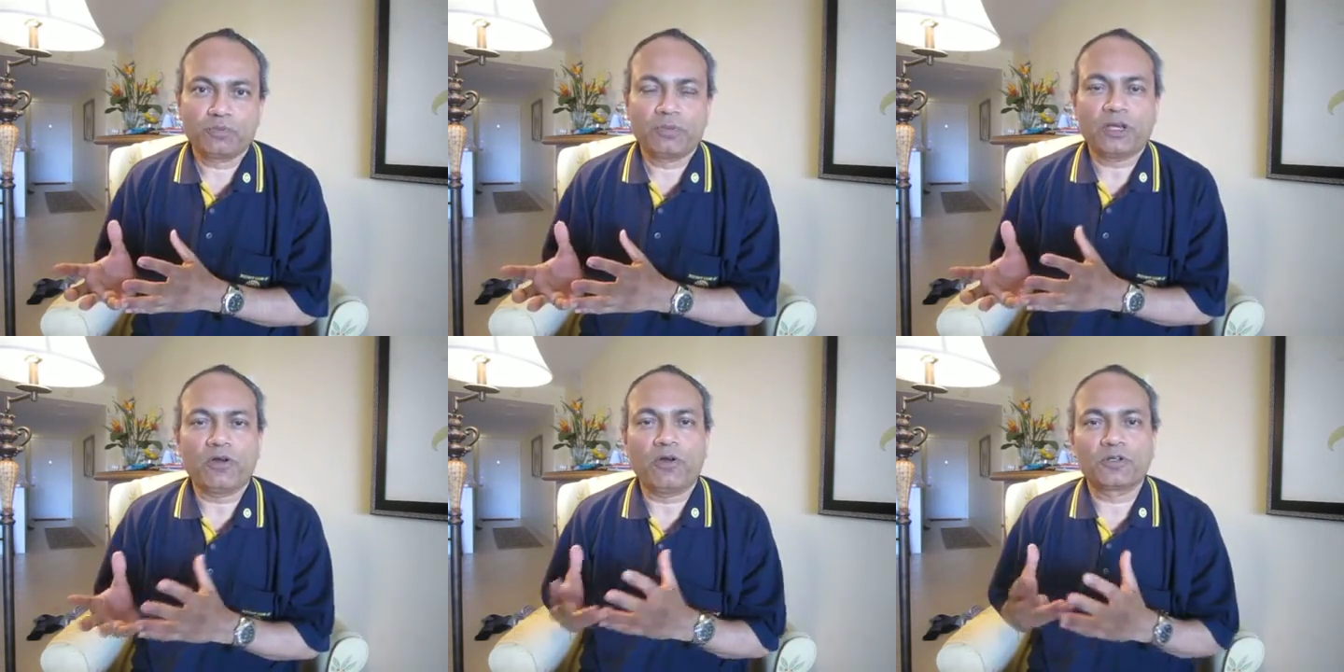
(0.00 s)

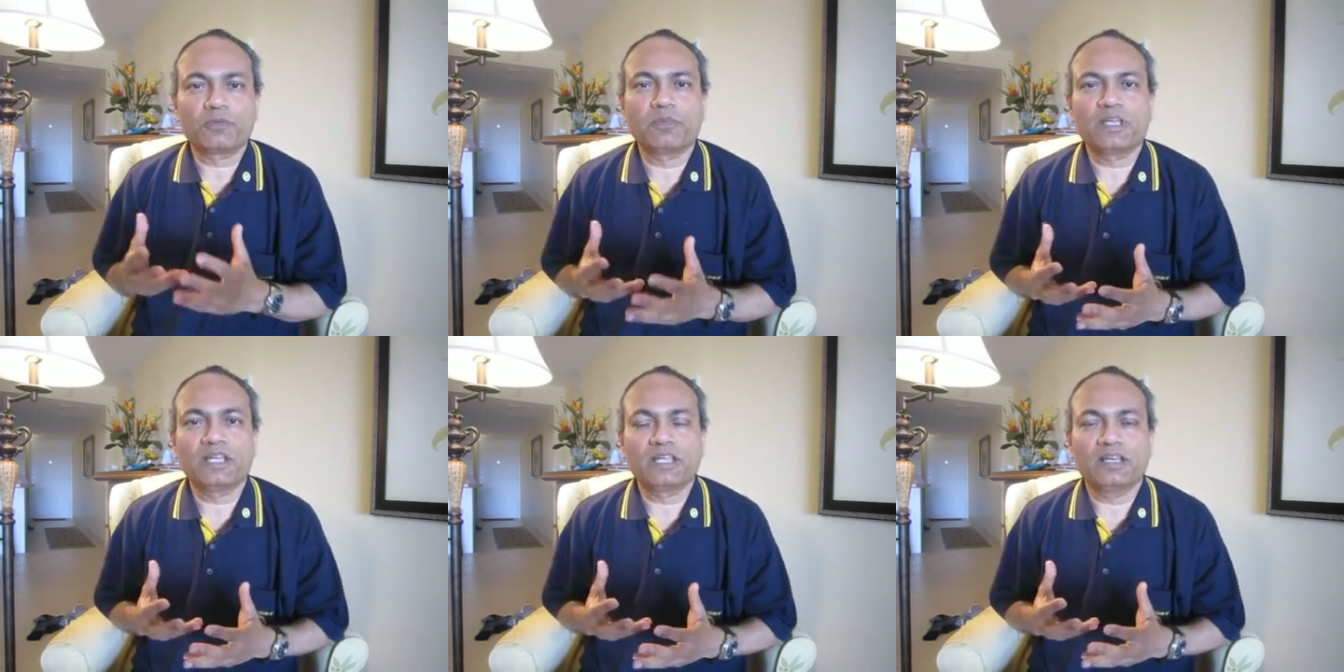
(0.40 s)
may not
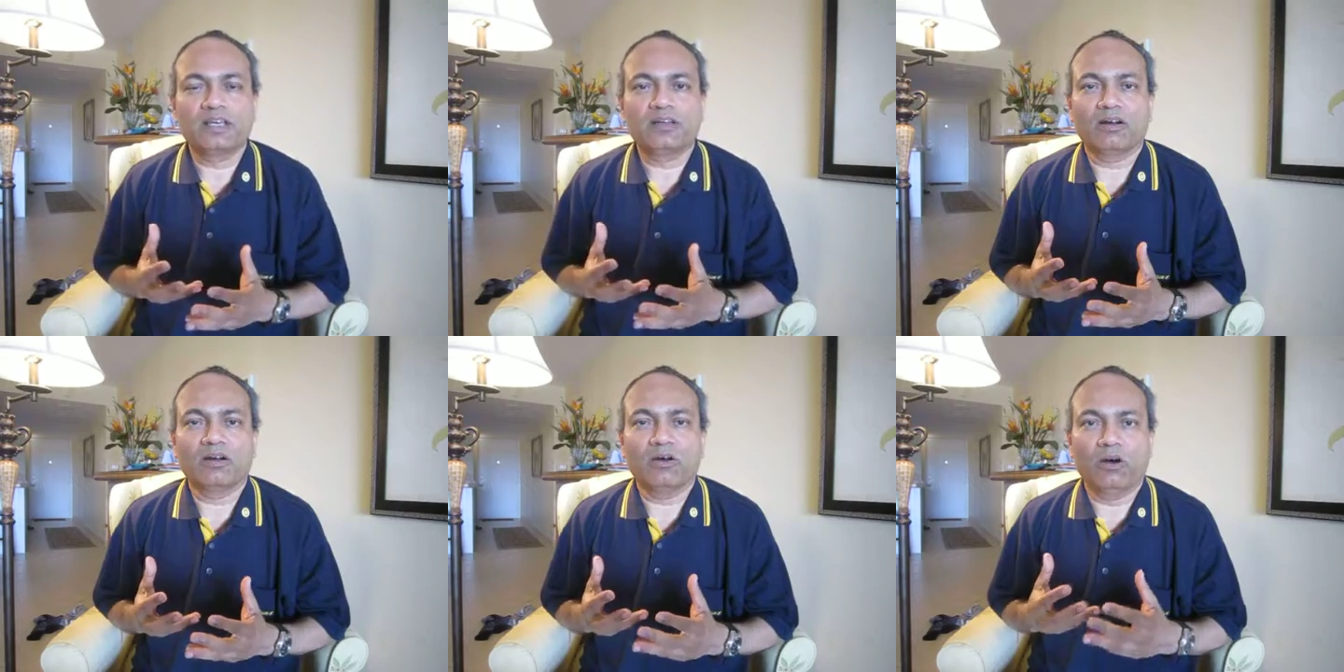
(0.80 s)
be
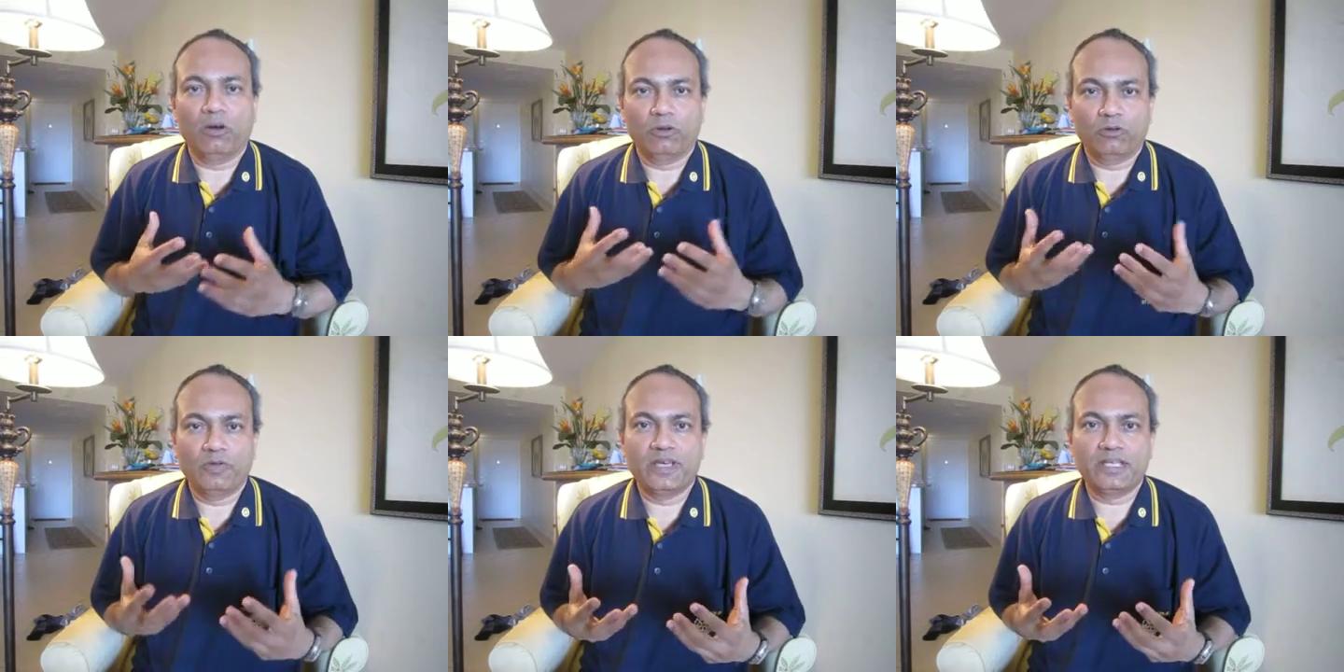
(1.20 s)

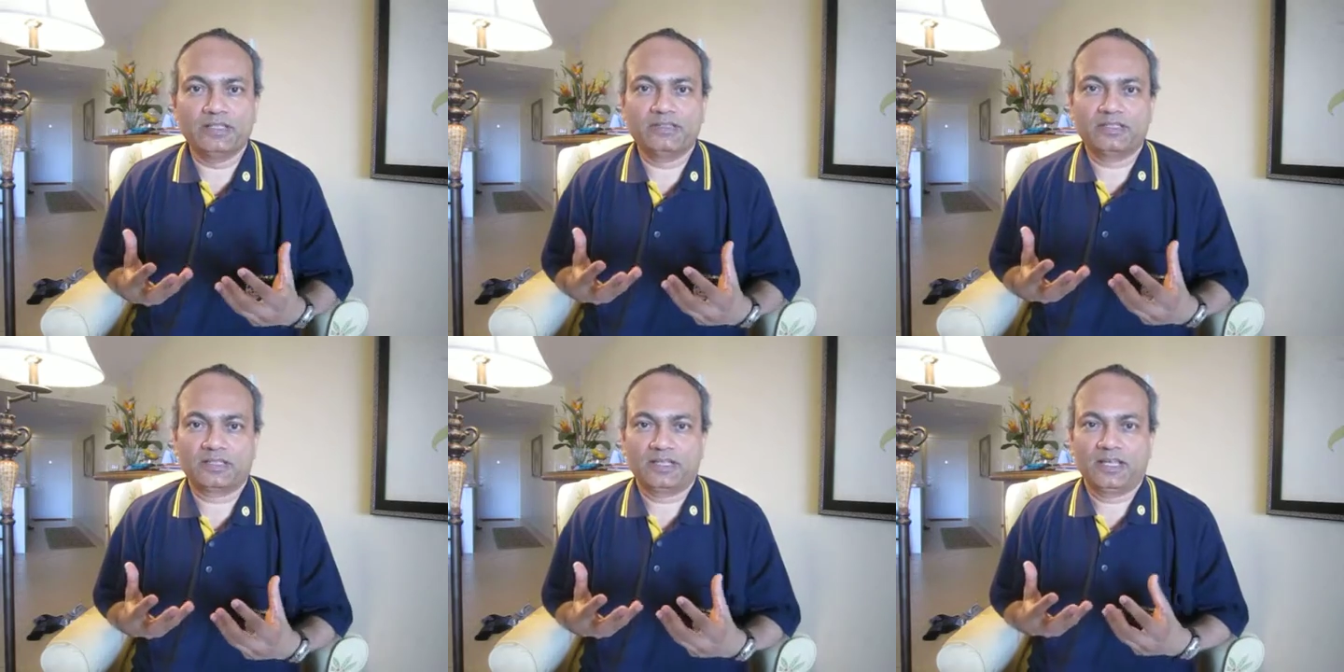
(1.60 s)

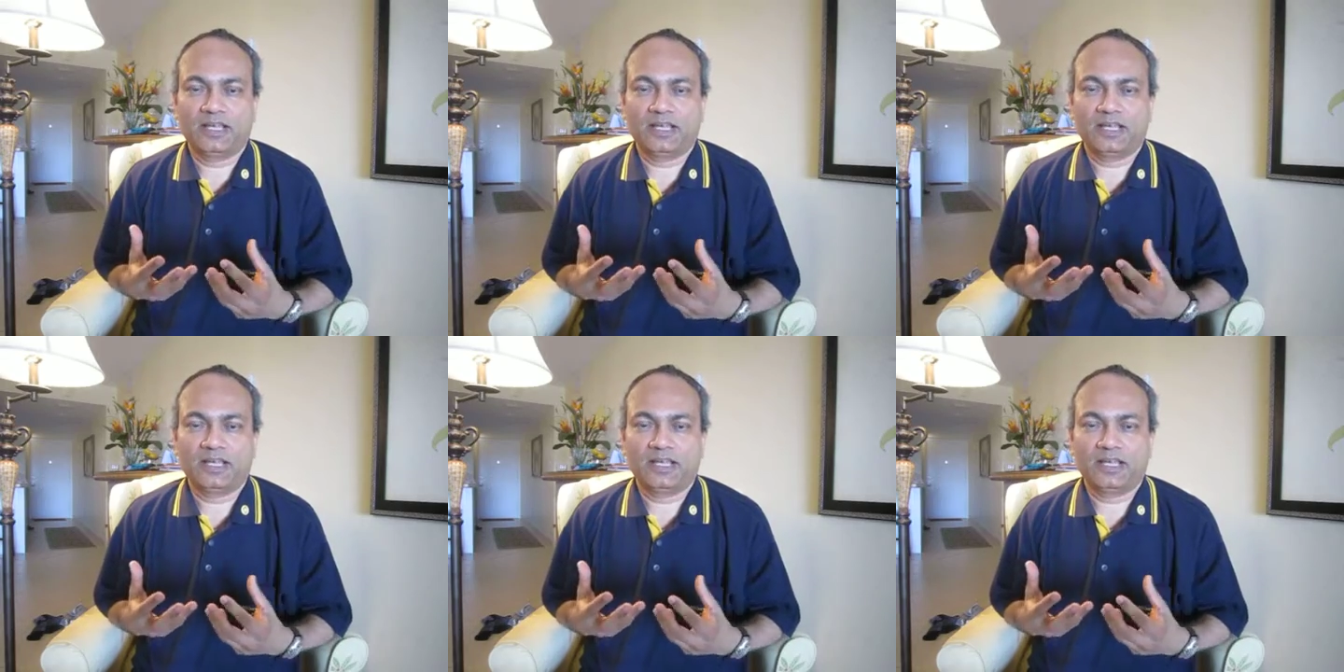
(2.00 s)
always